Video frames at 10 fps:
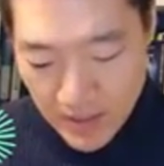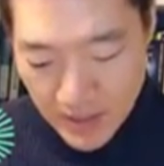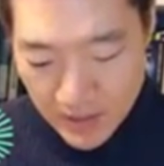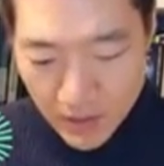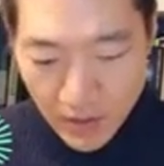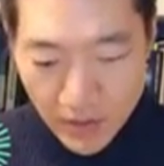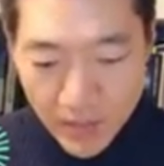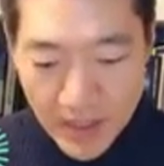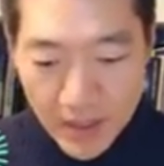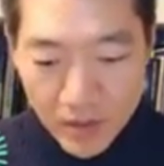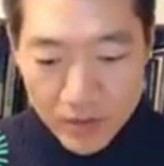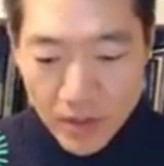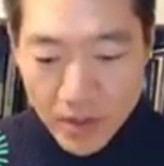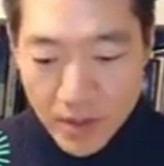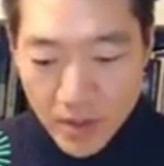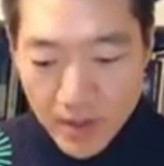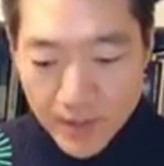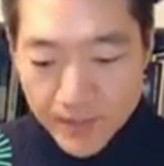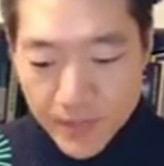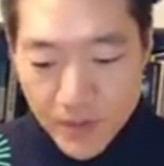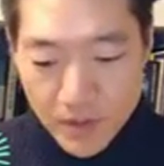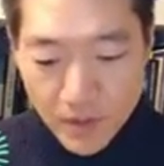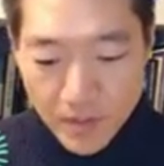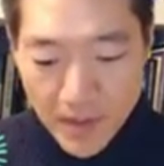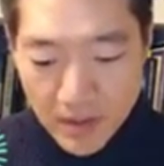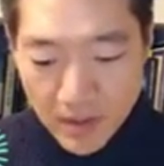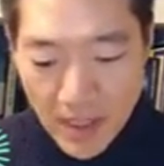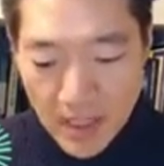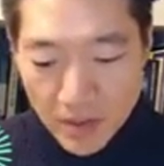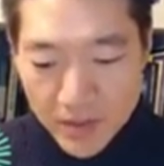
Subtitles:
and talk about how